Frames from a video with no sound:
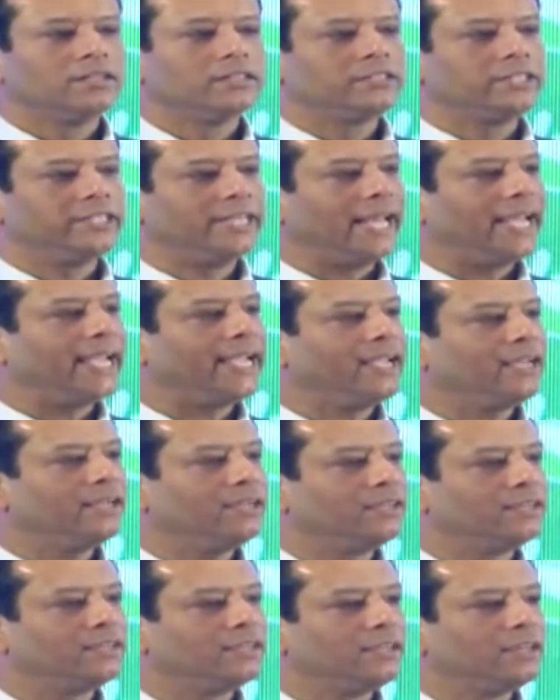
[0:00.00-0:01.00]
Today,
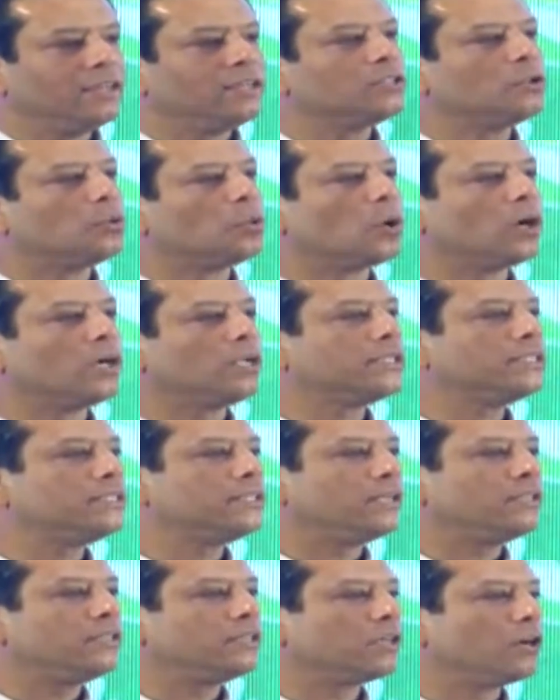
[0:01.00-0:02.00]
the world is
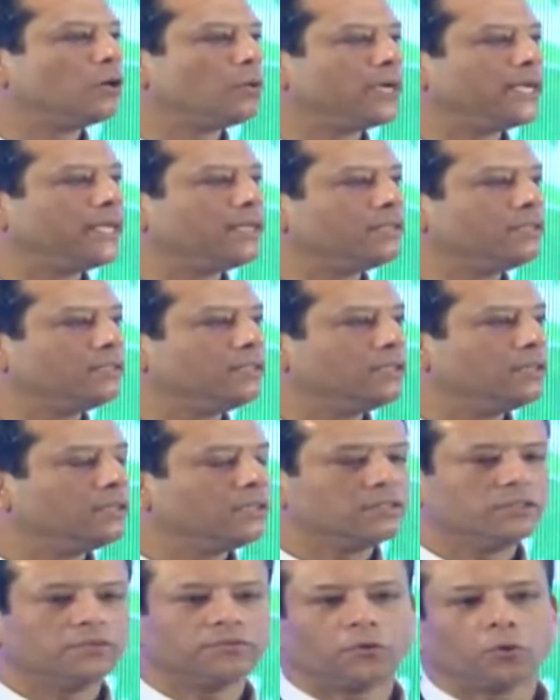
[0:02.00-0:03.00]
undergoing
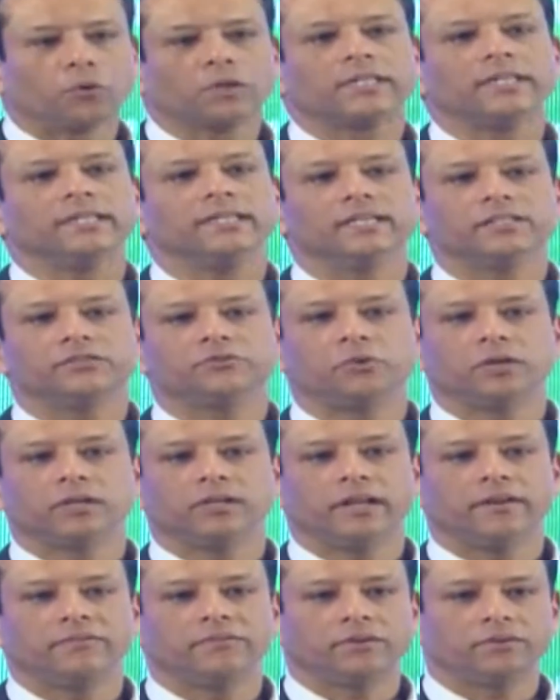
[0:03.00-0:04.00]
the fourth
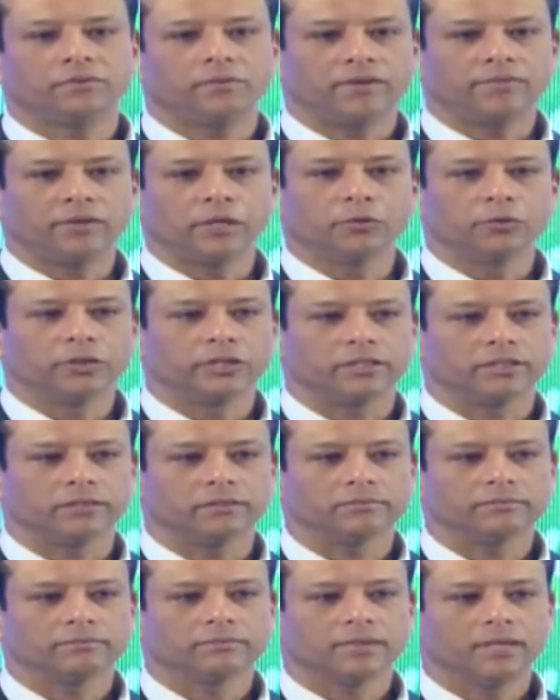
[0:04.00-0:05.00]
industrial revolution,
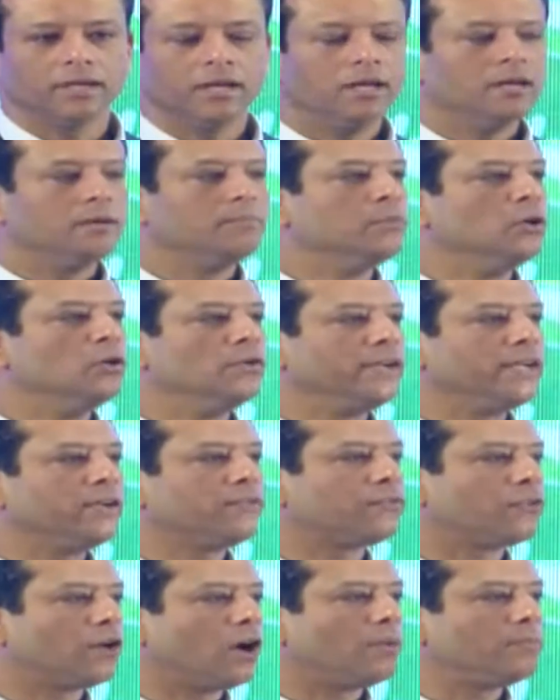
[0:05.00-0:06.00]
moving
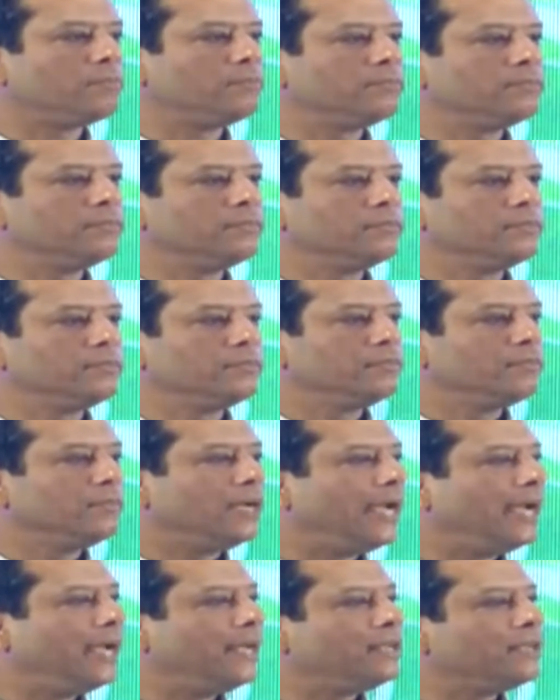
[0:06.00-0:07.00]
from
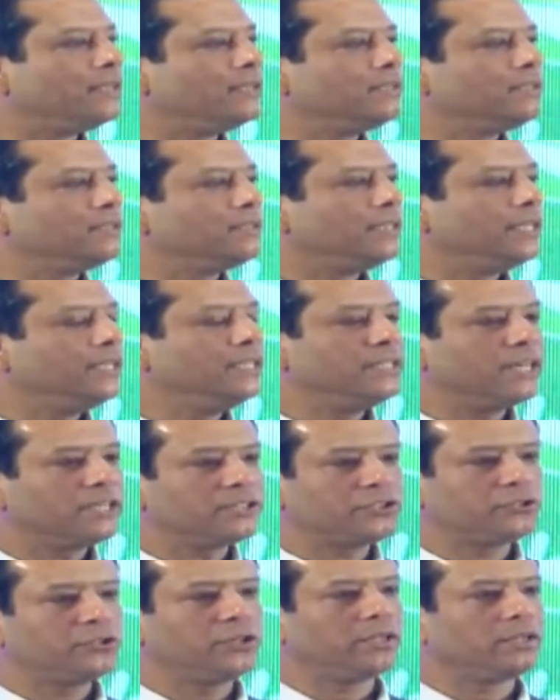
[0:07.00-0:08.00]
an
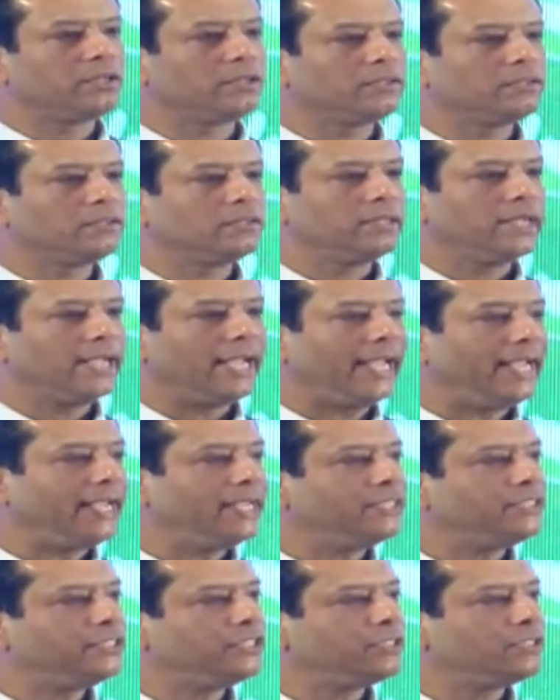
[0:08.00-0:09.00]
industrial
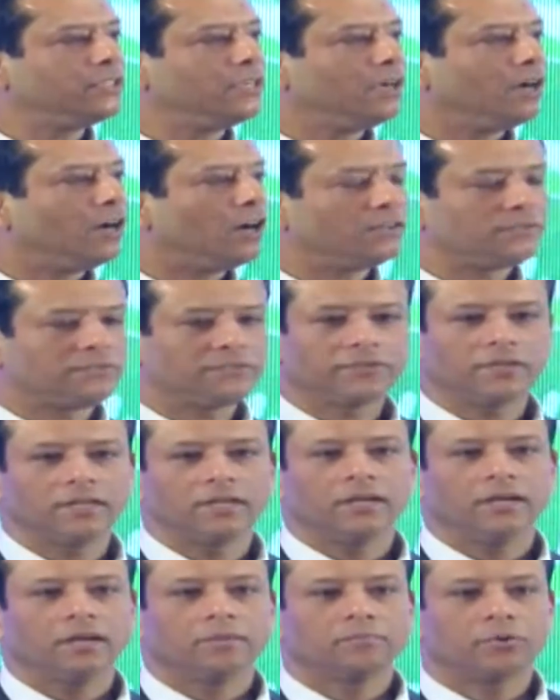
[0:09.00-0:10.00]
age of
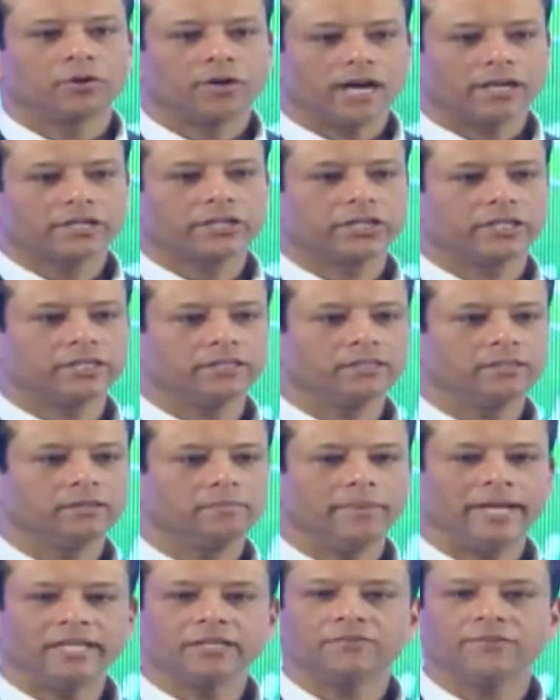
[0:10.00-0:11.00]
production,
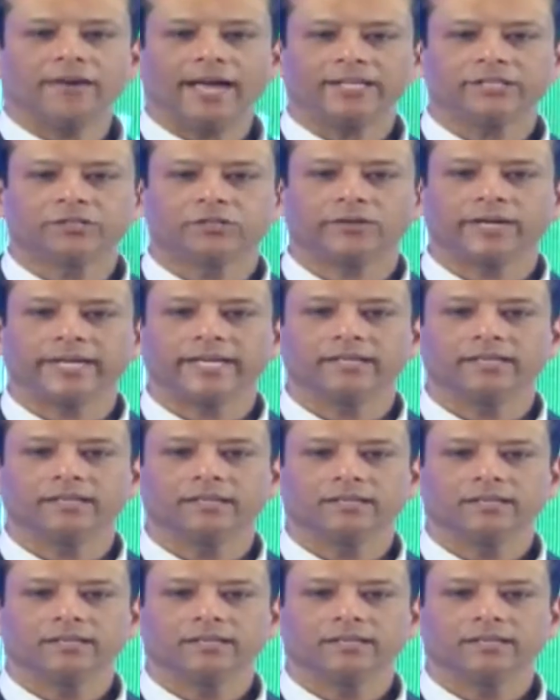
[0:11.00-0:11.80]
manufacturing,